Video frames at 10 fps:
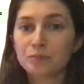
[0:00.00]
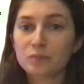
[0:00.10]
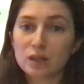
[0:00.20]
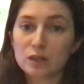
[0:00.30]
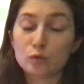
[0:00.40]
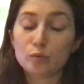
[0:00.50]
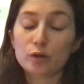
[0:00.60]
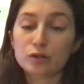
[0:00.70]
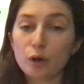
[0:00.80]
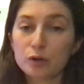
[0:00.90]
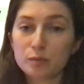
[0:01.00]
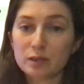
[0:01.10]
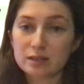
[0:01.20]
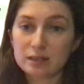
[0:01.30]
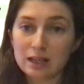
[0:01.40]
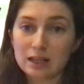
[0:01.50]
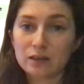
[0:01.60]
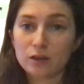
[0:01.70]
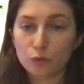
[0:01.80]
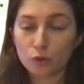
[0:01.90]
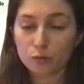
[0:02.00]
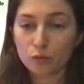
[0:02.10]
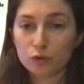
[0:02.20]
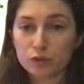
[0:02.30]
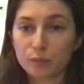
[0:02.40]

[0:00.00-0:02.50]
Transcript: This was most notably seen in the Throckmorton